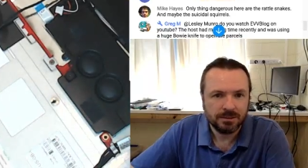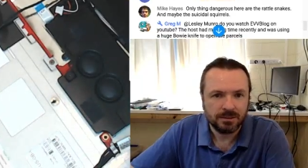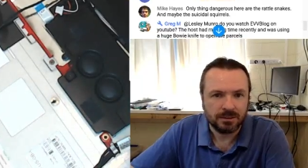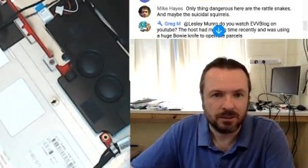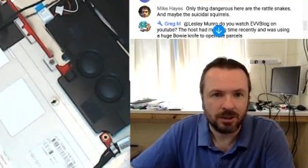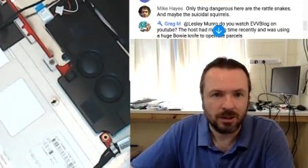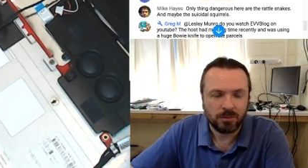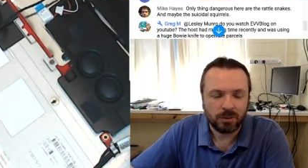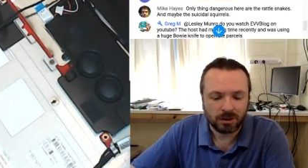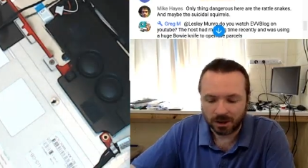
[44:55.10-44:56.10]
Up
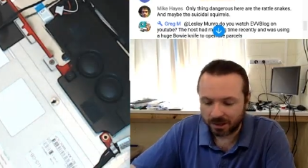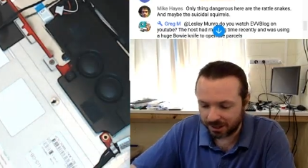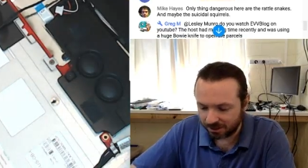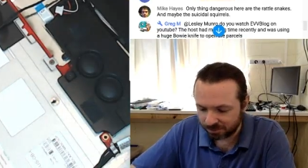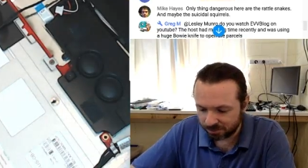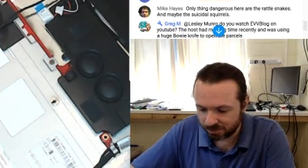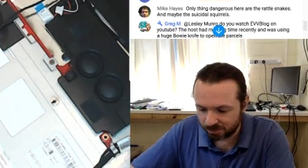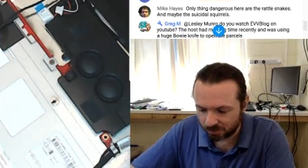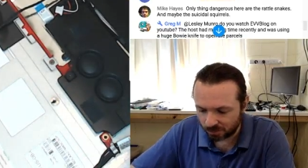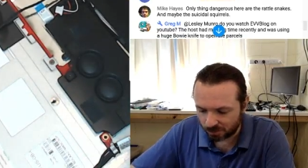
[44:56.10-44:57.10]
where I am,
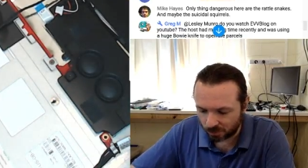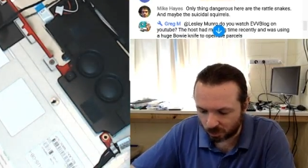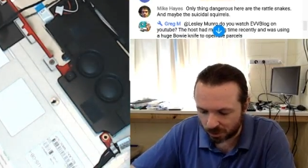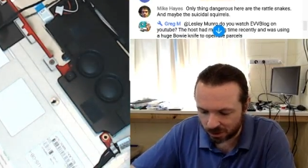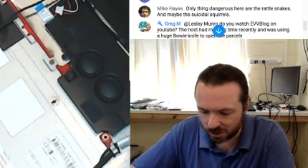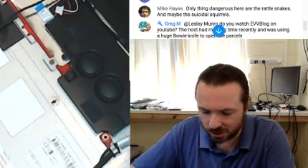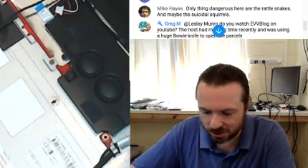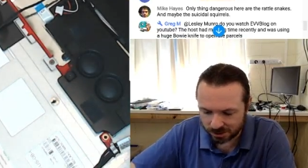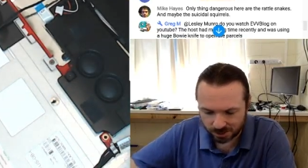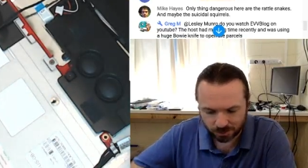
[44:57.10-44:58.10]

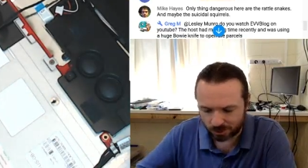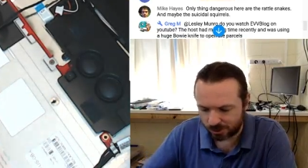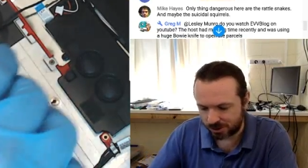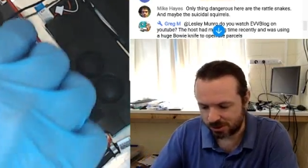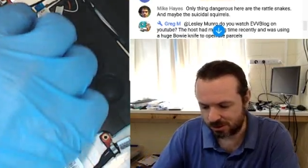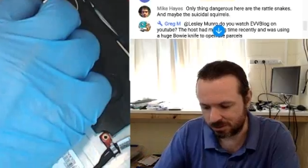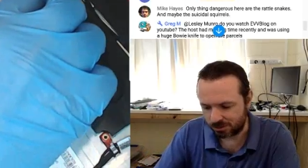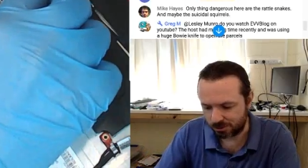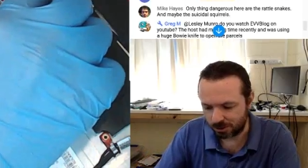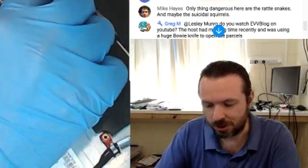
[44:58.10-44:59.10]
summer is
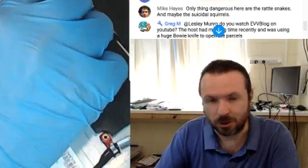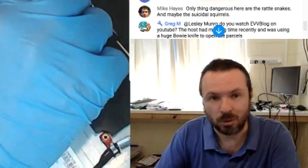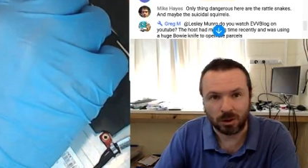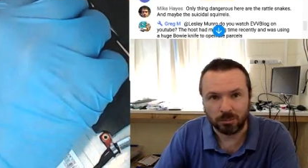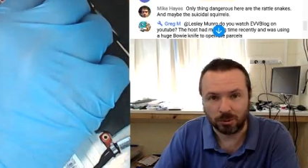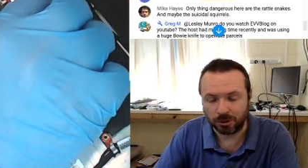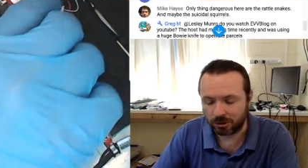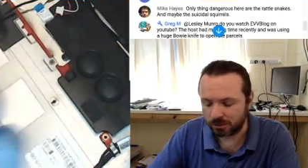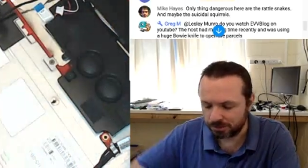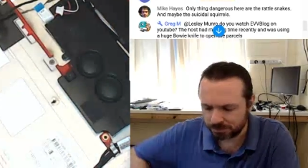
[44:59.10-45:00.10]
really quite
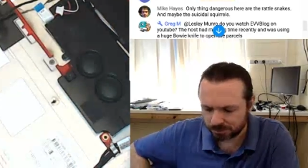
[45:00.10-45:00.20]
brutal.